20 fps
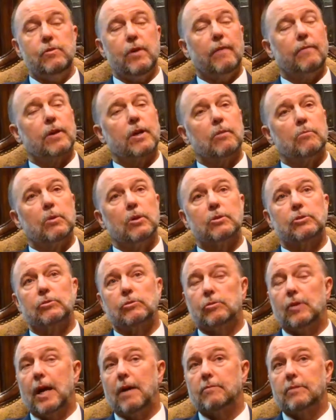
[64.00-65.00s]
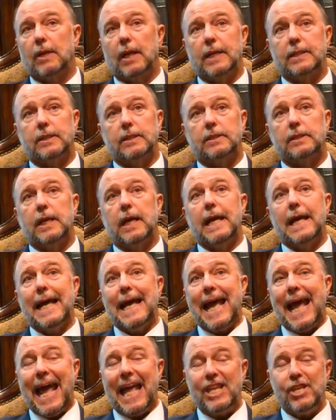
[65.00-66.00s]
you have a commercial driver's license
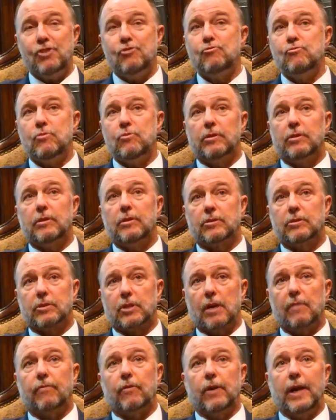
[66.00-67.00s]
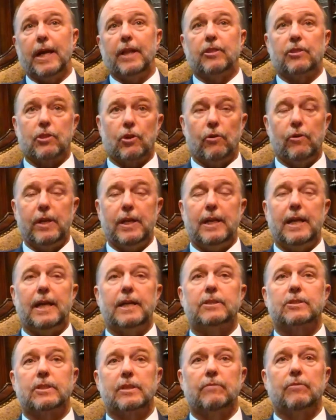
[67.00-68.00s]
and you suffer a 30-day
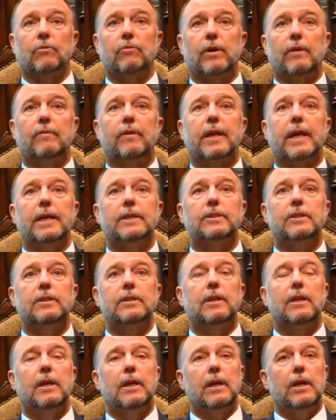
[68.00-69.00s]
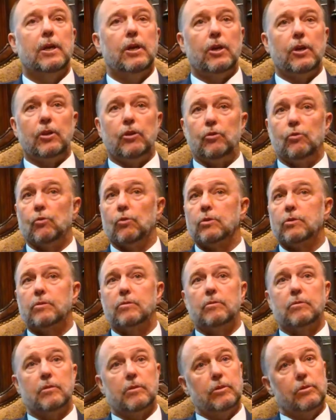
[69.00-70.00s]
civil revocation, you're
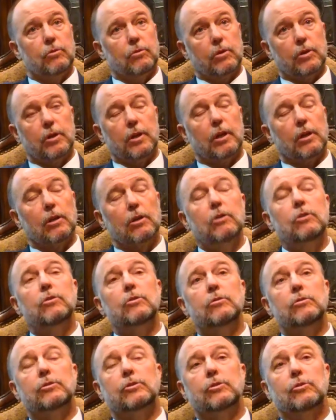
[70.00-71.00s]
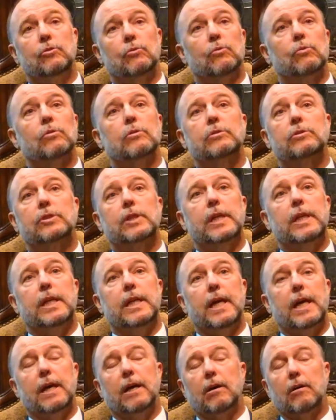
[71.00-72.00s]
going to lose your
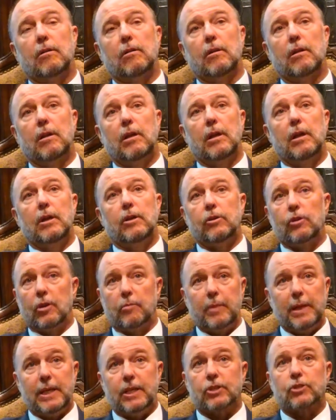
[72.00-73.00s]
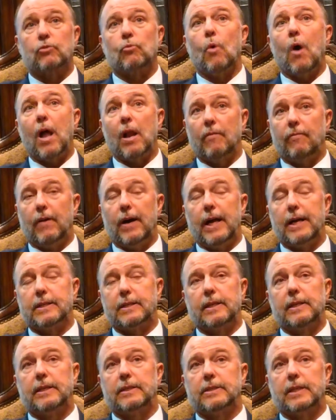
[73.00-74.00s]
CDL. You're going to be disqualified, is
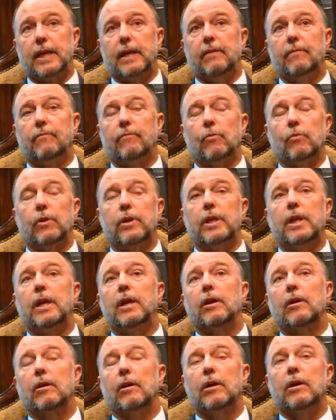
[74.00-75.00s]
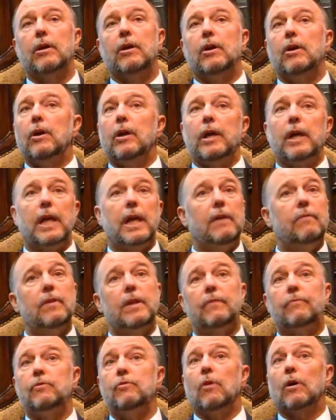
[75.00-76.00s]
how they say it, for a year, even
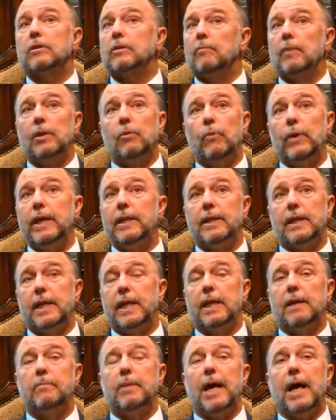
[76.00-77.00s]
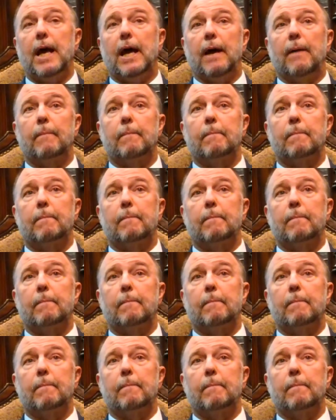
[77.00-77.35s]
if you ultimately win the DWI.